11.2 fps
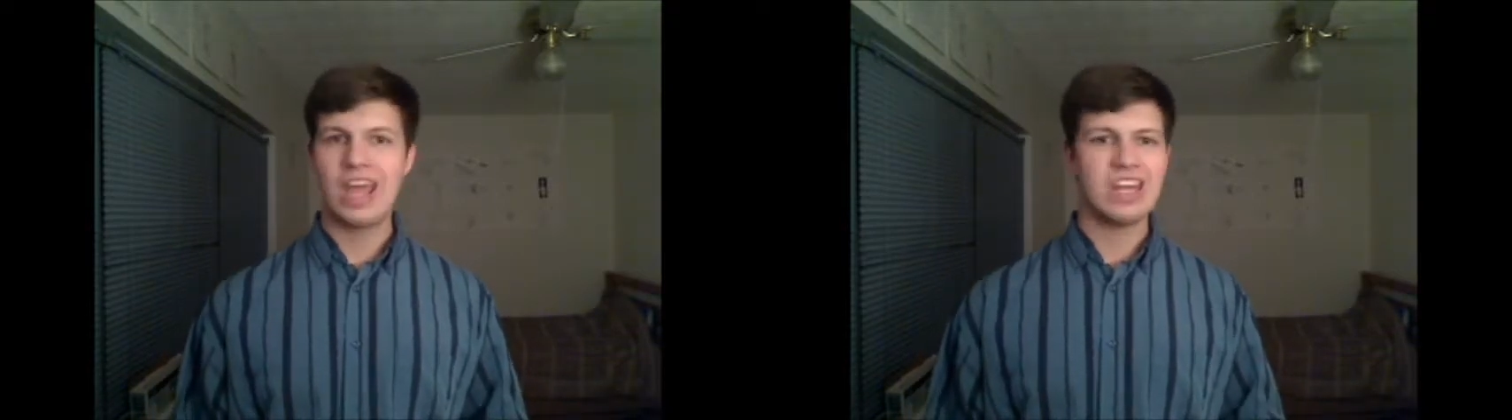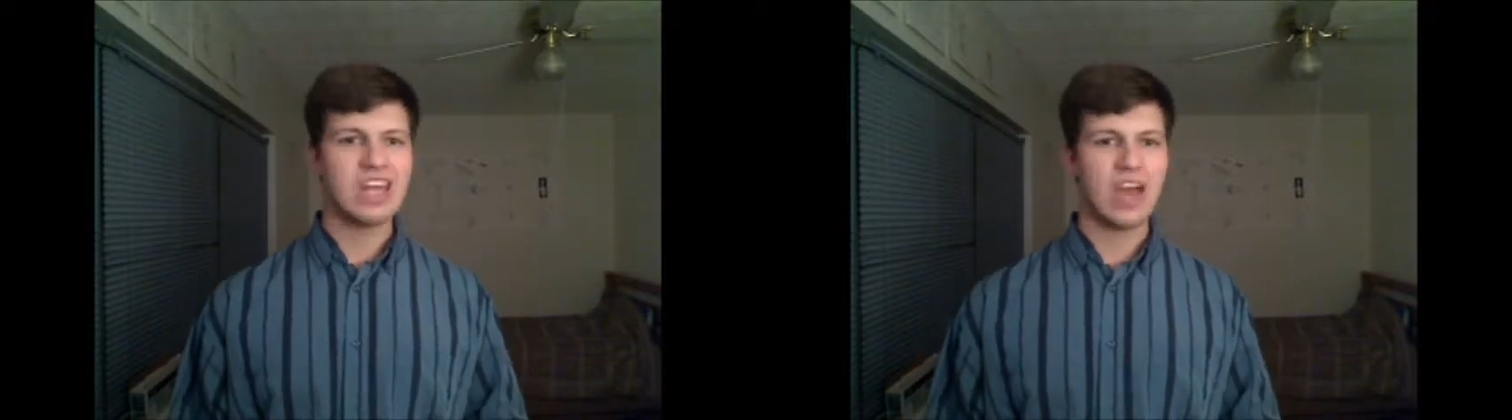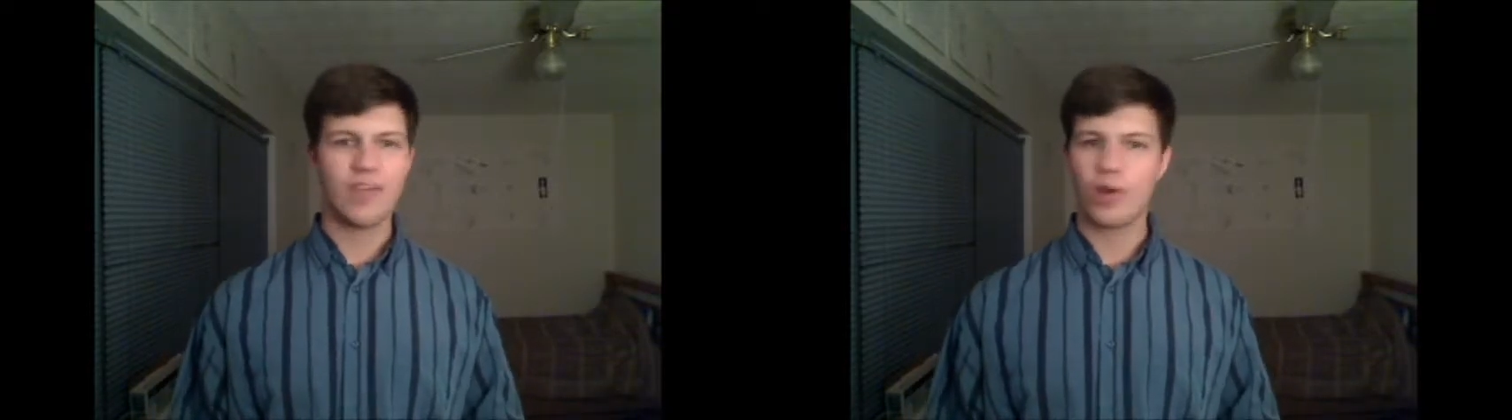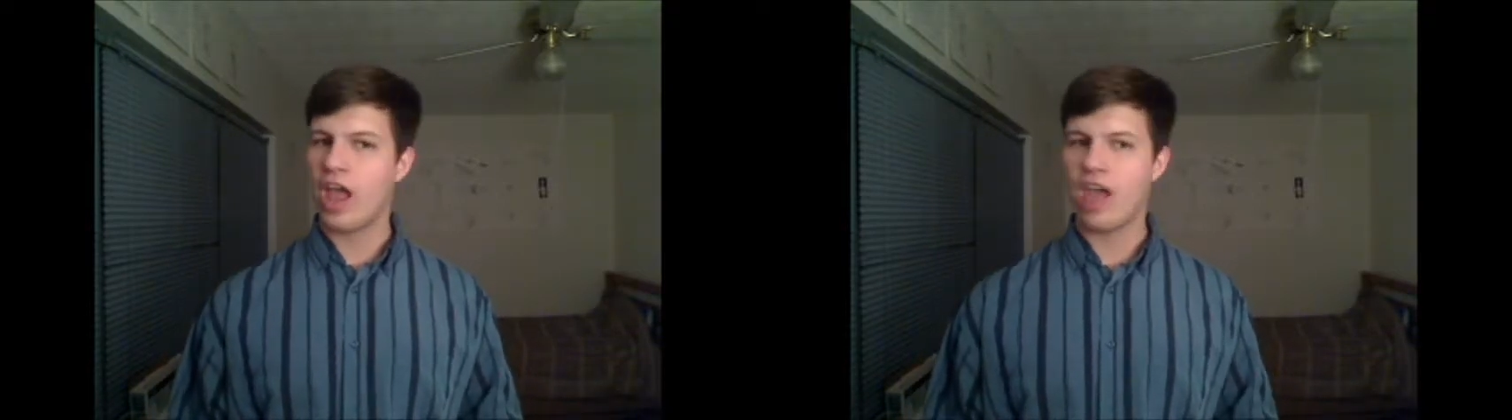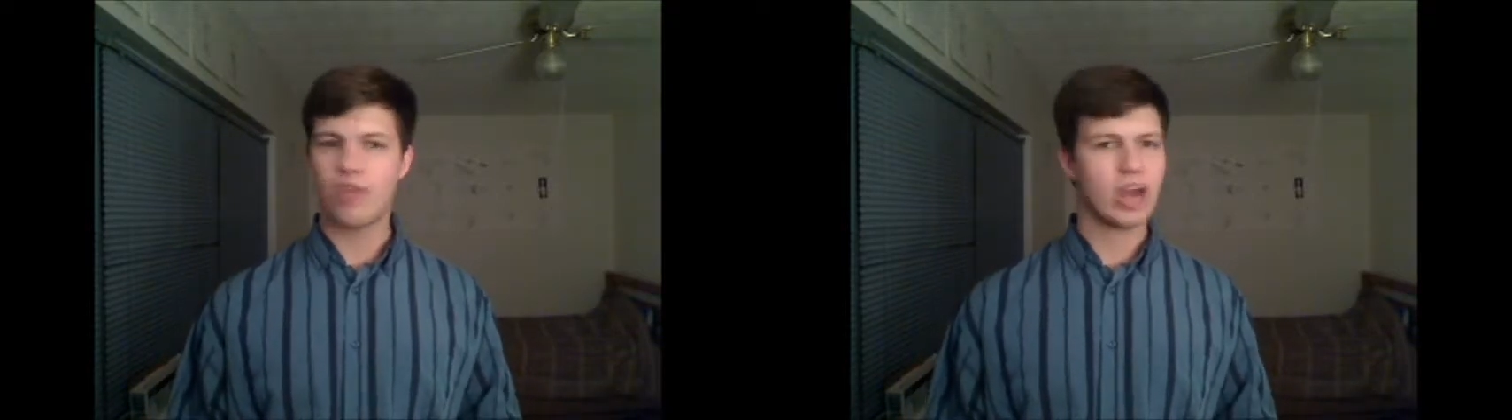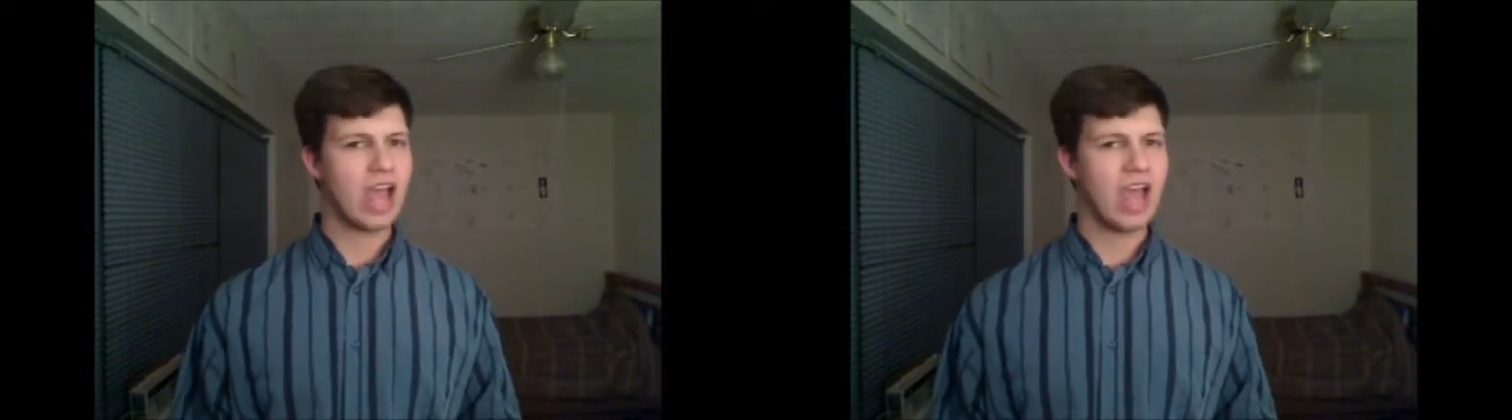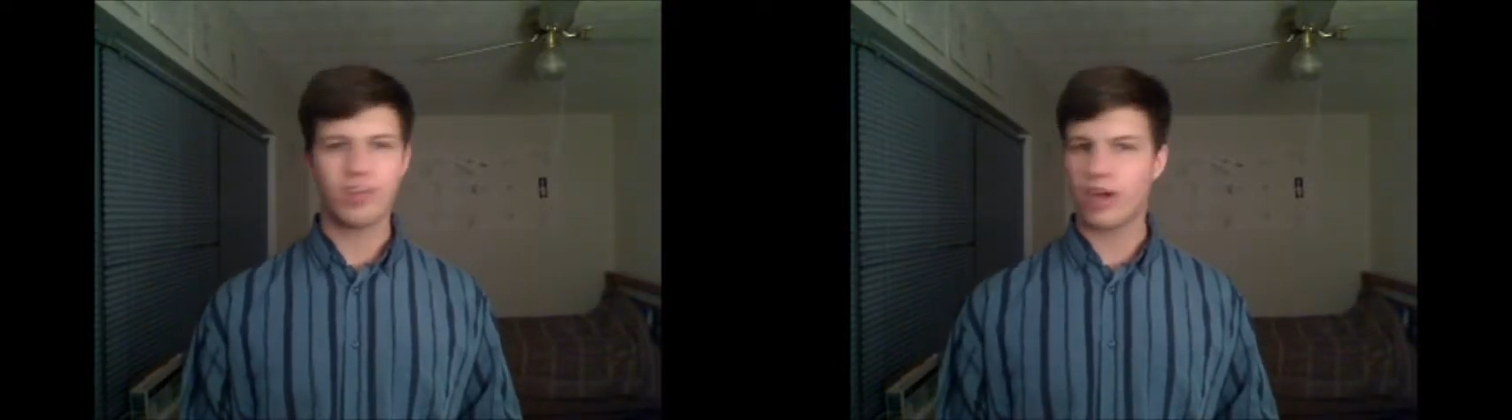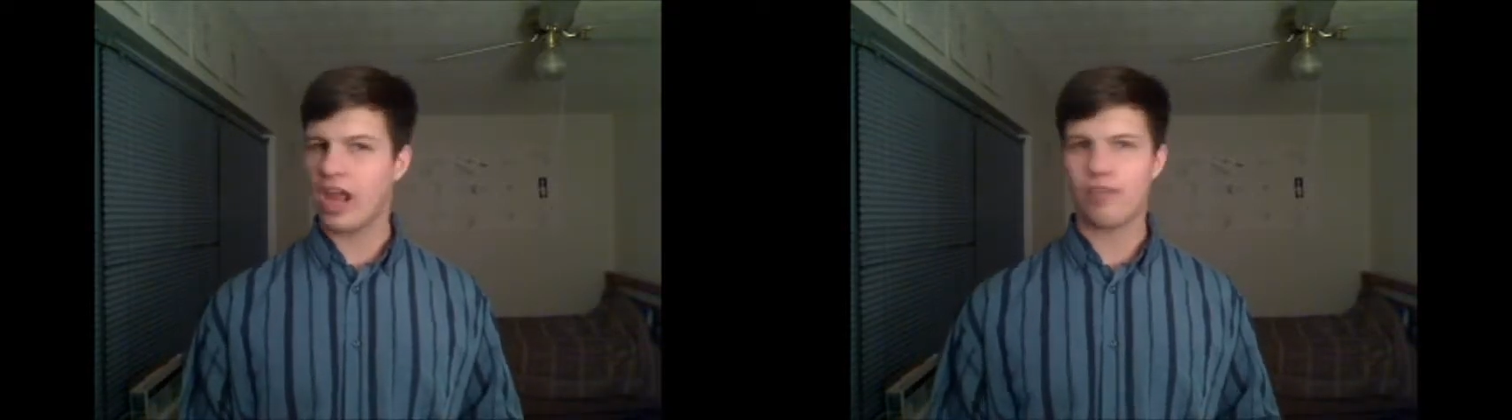Never, ever,
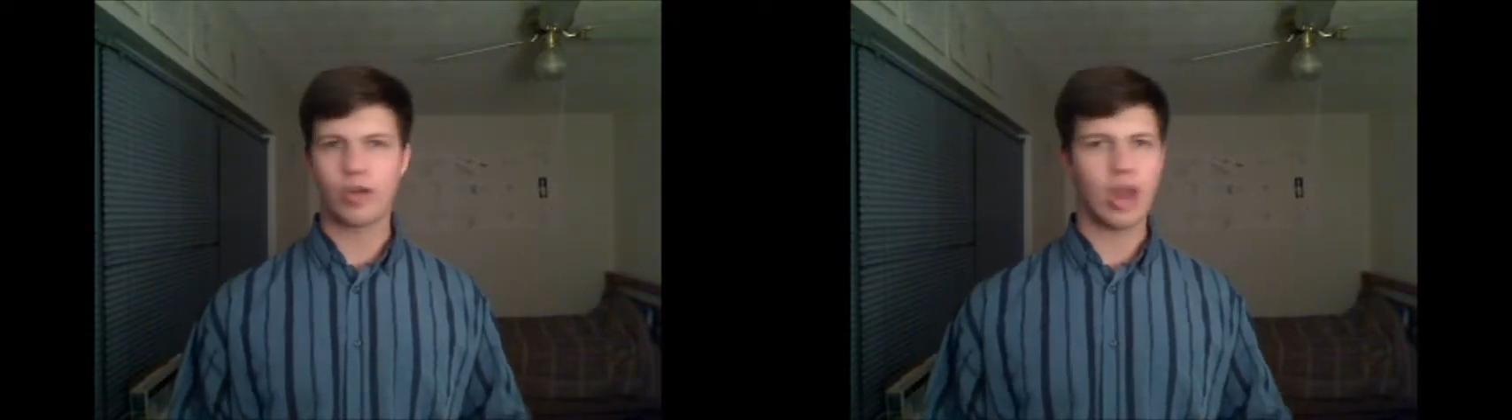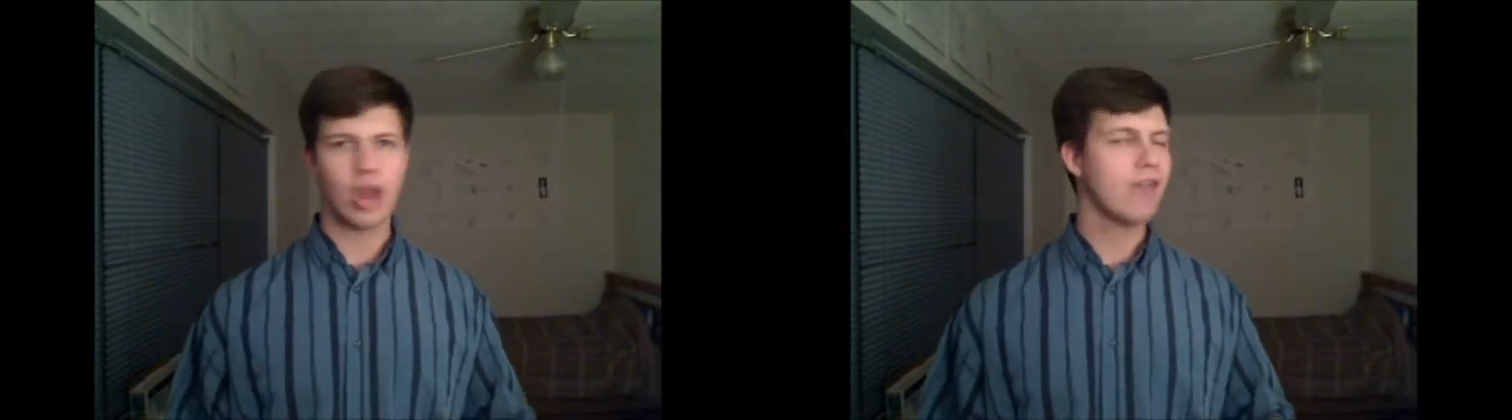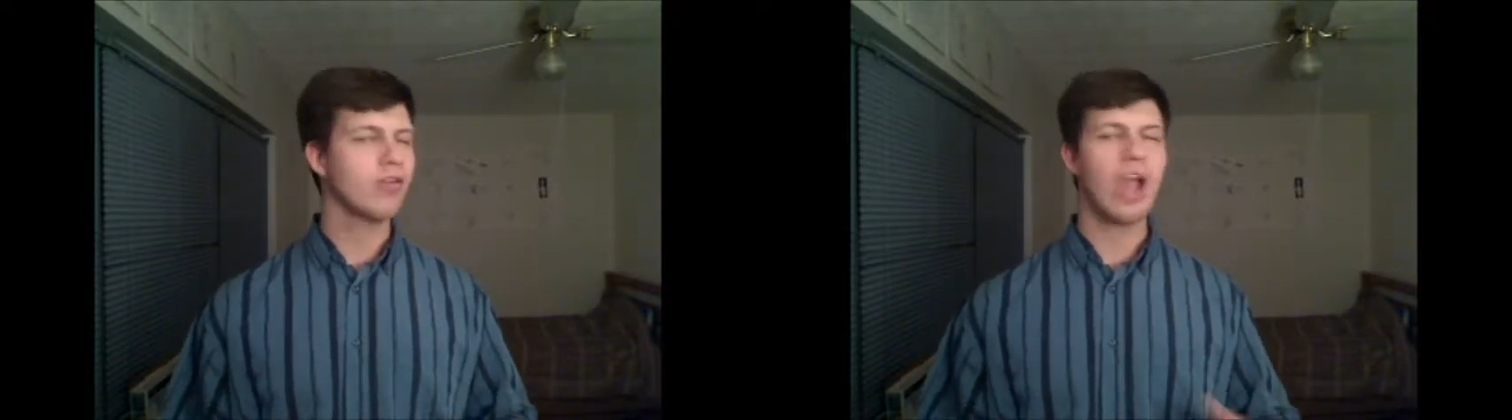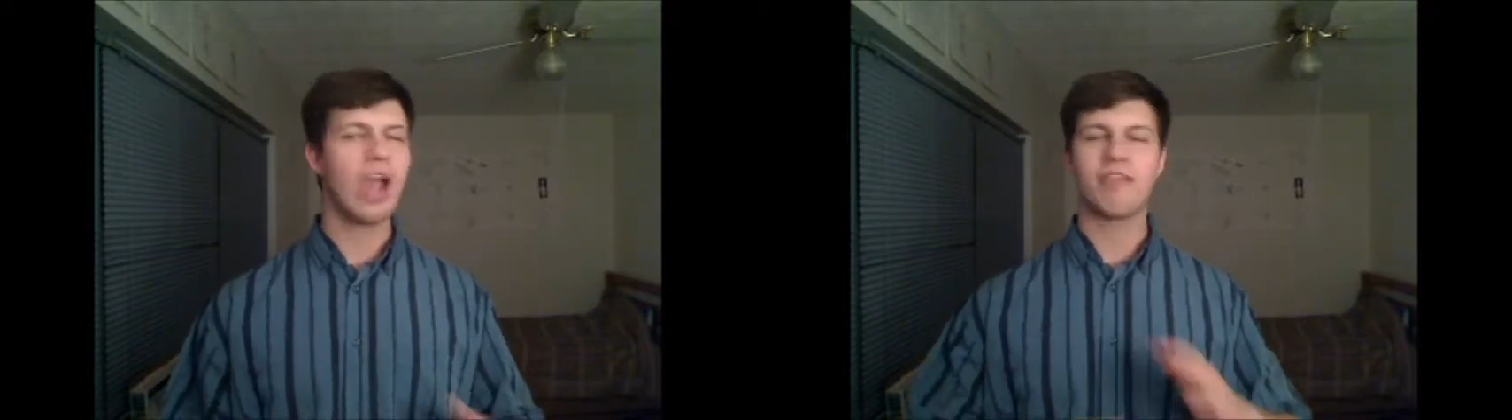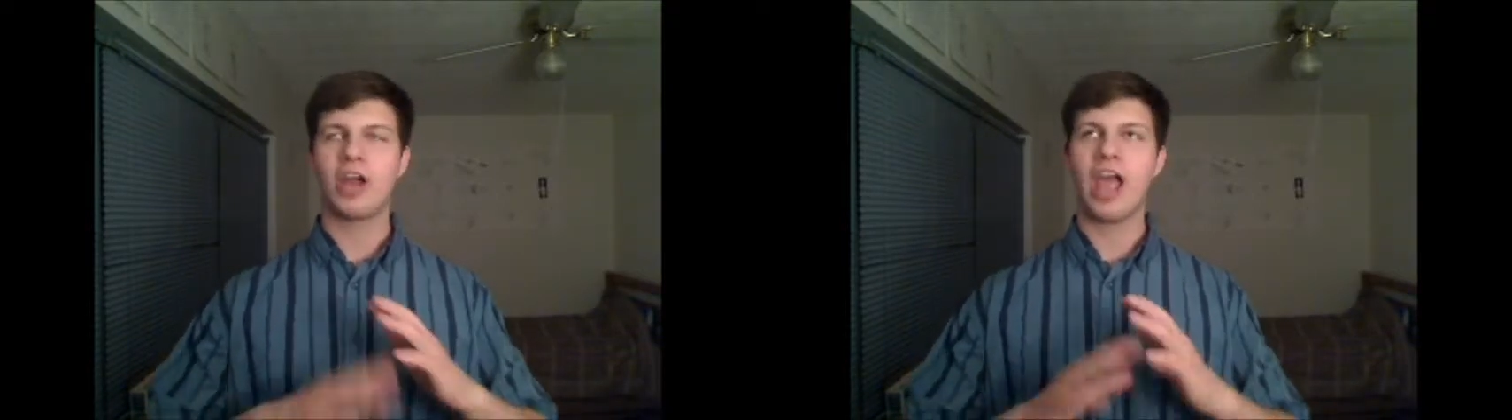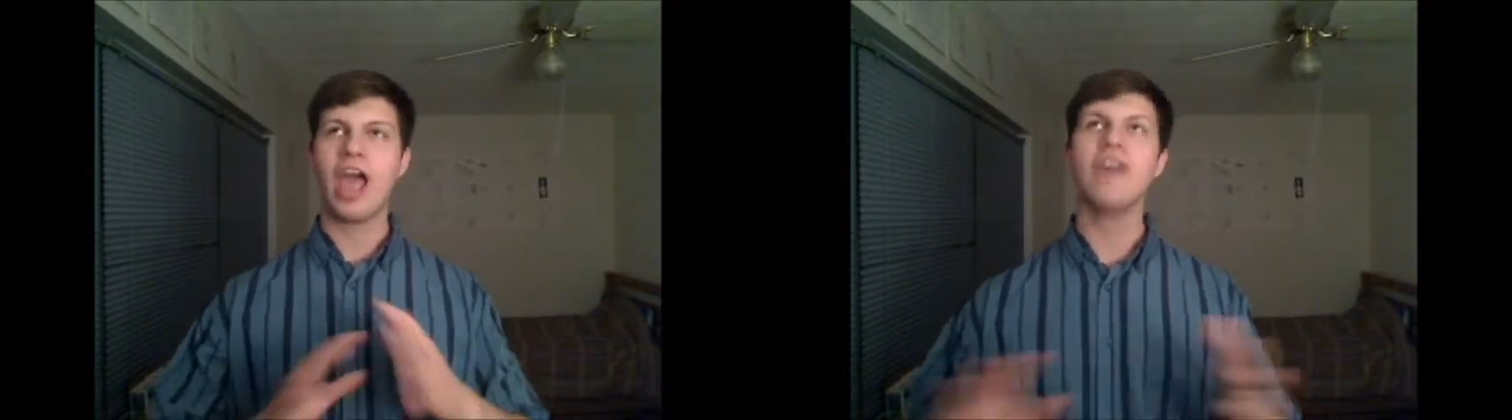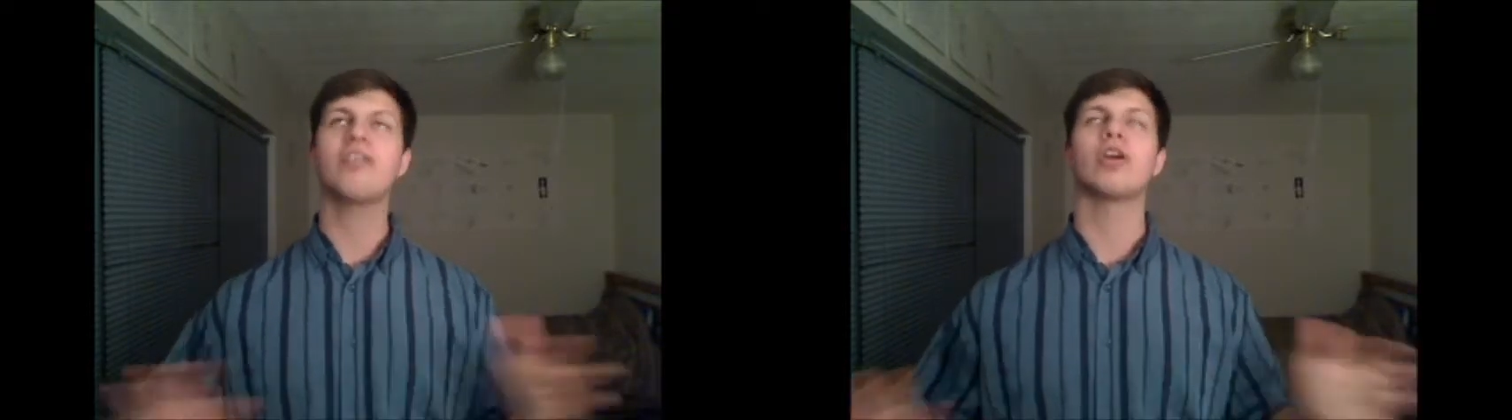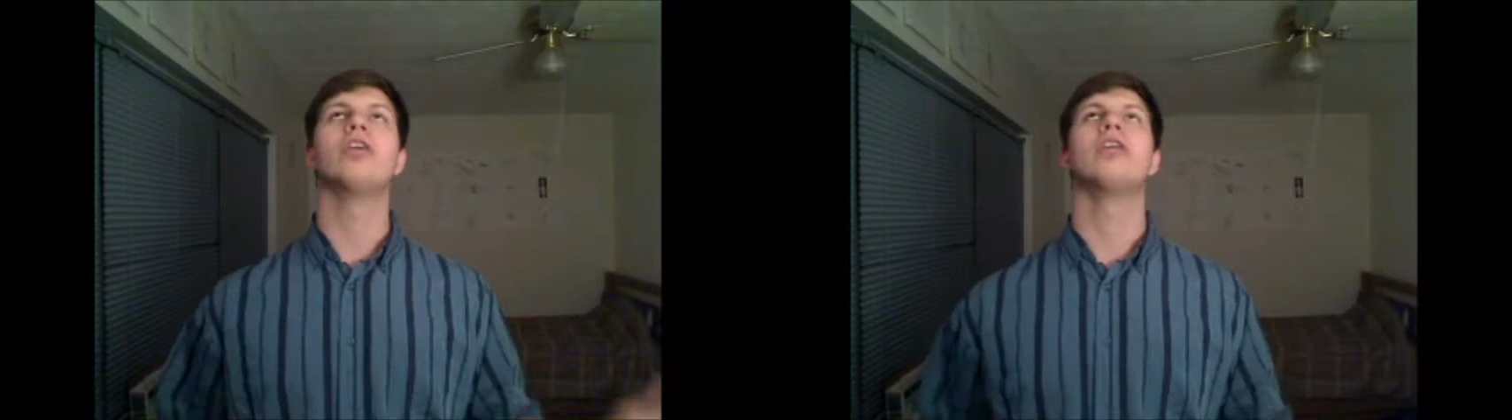ever, ever, ever, ever,
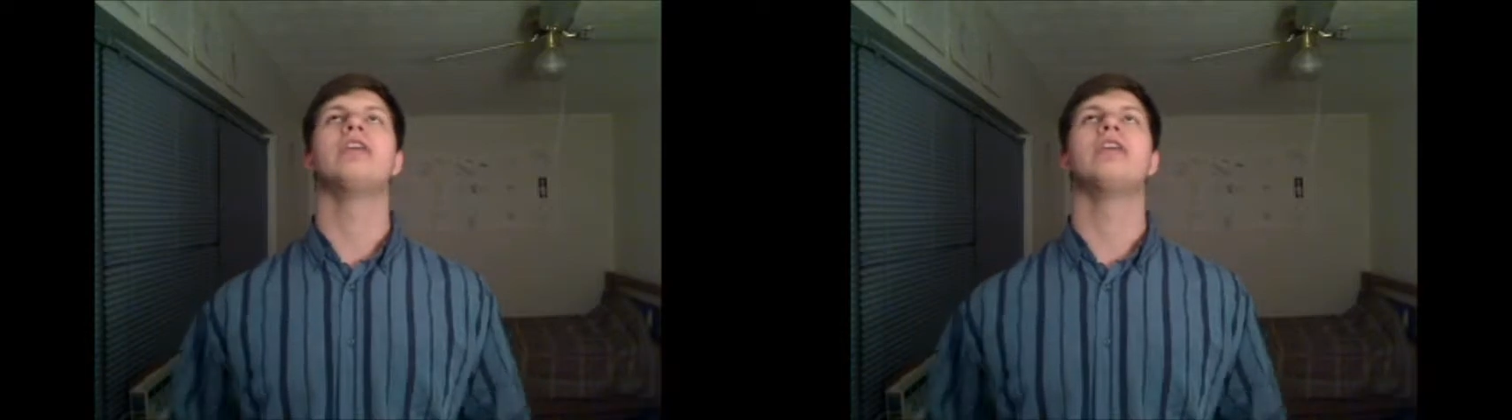ever,